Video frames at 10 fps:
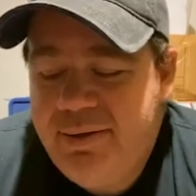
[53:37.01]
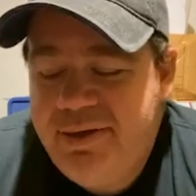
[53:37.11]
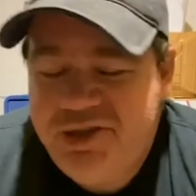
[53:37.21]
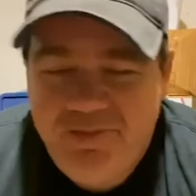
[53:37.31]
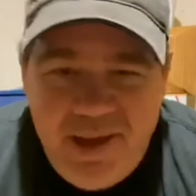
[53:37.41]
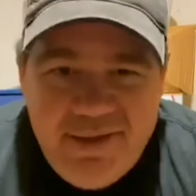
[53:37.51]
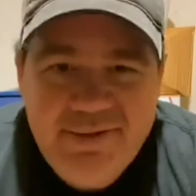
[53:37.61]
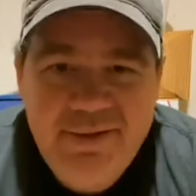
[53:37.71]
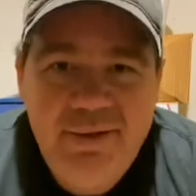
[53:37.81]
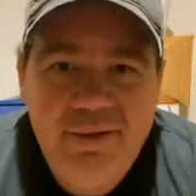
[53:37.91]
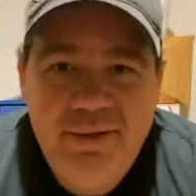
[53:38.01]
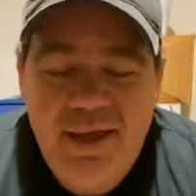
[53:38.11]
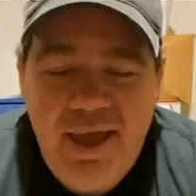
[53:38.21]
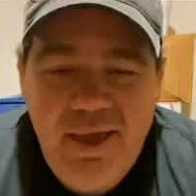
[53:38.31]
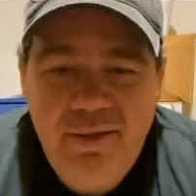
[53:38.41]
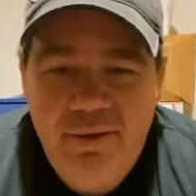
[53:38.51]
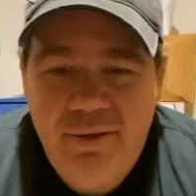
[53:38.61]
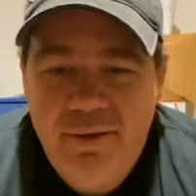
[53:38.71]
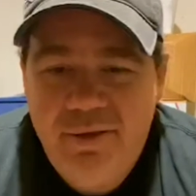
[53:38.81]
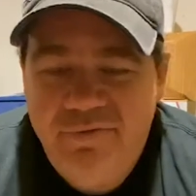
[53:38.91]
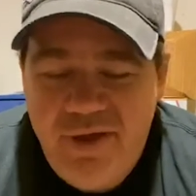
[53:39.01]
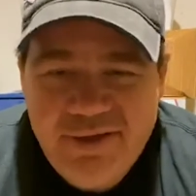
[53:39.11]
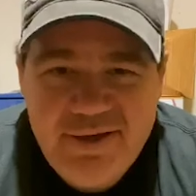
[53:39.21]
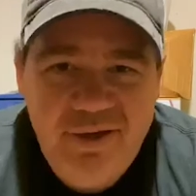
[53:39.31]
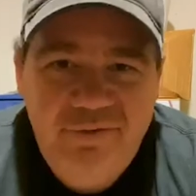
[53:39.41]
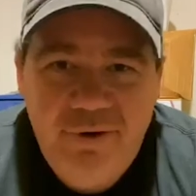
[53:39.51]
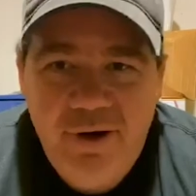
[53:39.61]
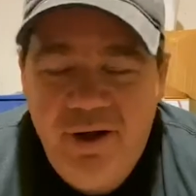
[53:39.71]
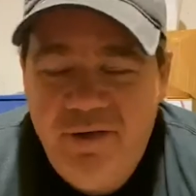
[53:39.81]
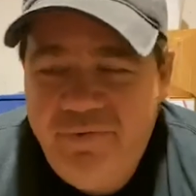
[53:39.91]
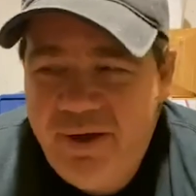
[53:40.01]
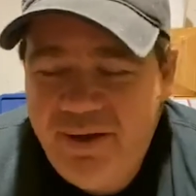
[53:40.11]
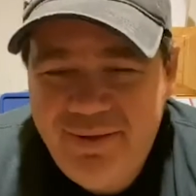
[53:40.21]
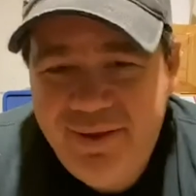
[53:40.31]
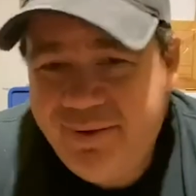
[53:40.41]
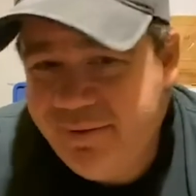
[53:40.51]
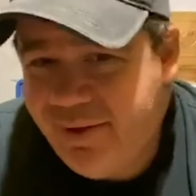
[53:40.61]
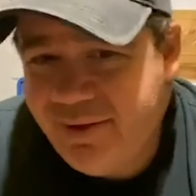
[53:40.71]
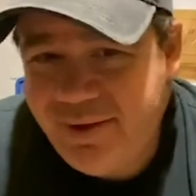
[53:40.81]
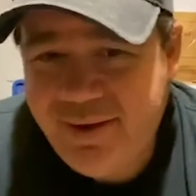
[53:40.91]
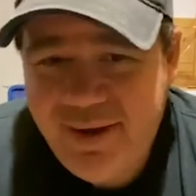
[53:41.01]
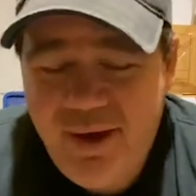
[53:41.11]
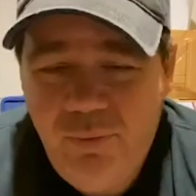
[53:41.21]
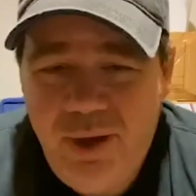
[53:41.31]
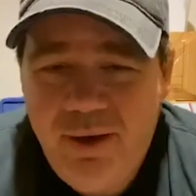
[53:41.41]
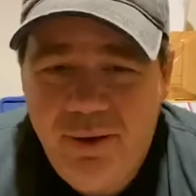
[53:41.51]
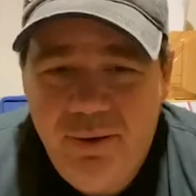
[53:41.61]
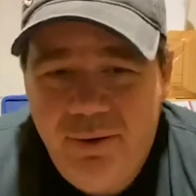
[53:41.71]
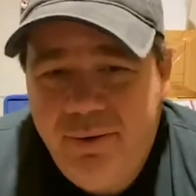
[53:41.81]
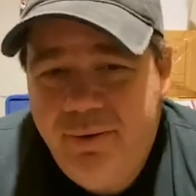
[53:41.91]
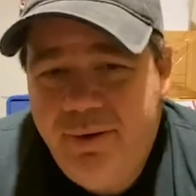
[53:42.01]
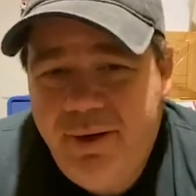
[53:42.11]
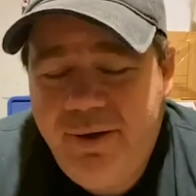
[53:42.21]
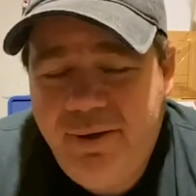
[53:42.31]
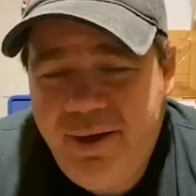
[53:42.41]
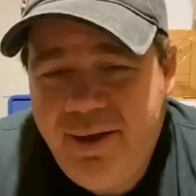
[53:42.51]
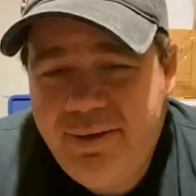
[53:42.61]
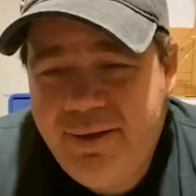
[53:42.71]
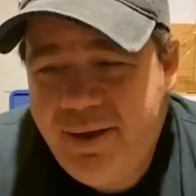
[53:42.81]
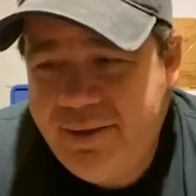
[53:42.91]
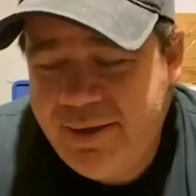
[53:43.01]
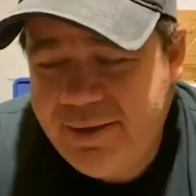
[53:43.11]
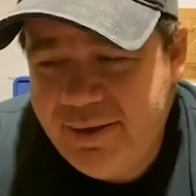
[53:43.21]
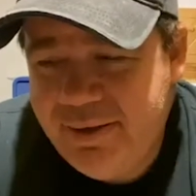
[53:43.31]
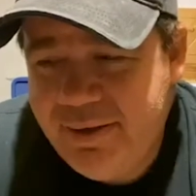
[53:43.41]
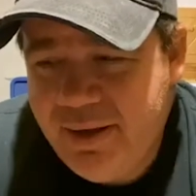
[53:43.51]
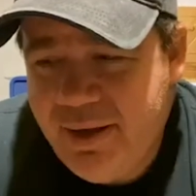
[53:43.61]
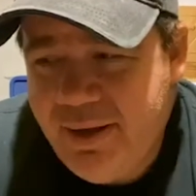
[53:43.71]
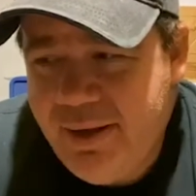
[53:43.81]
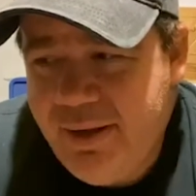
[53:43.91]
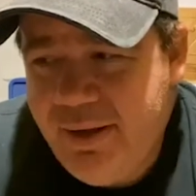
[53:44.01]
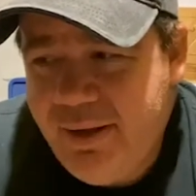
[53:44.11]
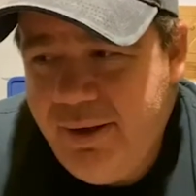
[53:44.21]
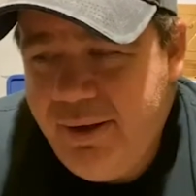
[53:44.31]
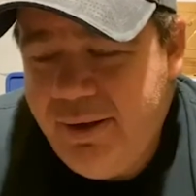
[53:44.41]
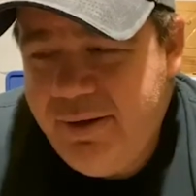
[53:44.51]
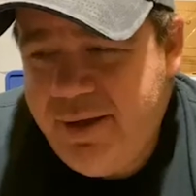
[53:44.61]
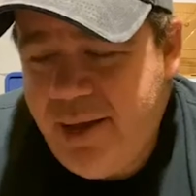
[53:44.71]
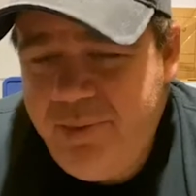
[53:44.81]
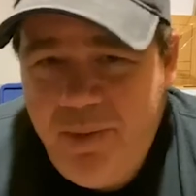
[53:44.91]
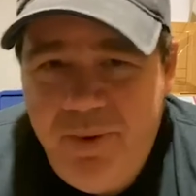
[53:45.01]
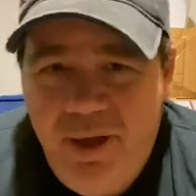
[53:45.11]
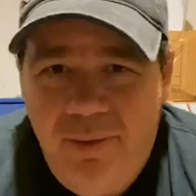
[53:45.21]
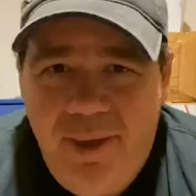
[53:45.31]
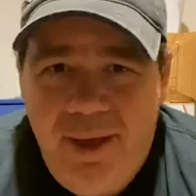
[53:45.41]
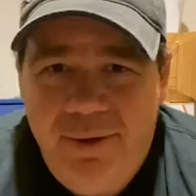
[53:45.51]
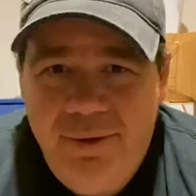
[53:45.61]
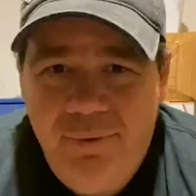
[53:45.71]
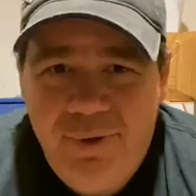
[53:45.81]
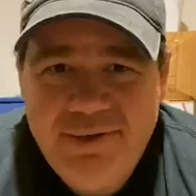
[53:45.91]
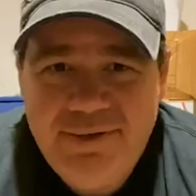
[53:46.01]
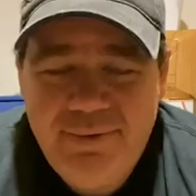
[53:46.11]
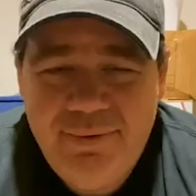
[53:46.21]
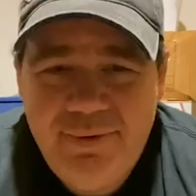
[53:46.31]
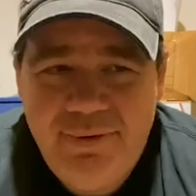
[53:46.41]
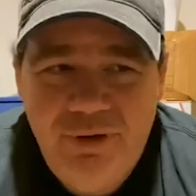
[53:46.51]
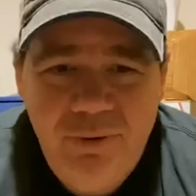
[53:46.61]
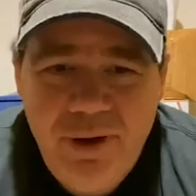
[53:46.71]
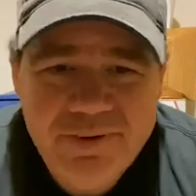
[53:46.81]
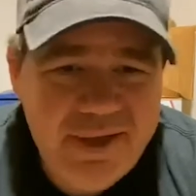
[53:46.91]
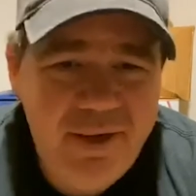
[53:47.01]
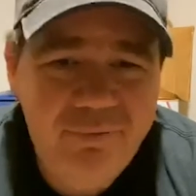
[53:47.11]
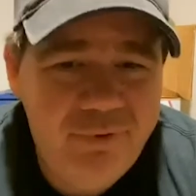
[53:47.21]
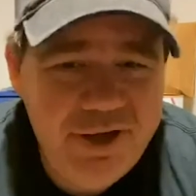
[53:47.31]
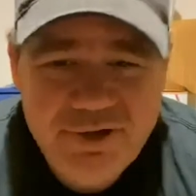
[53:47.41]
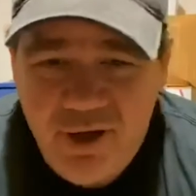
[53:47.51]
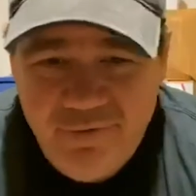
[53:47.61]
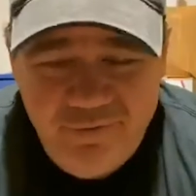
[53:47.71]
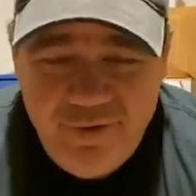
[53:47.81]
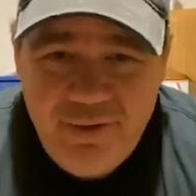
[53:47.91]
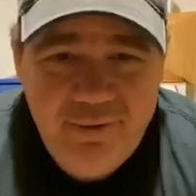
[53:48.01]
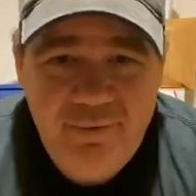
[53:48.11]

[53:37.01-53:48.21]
space the events out far enough, and I think you got a winner. You know, I think the MPPL model, it wasn't, you know, nobody was getting rich off of it,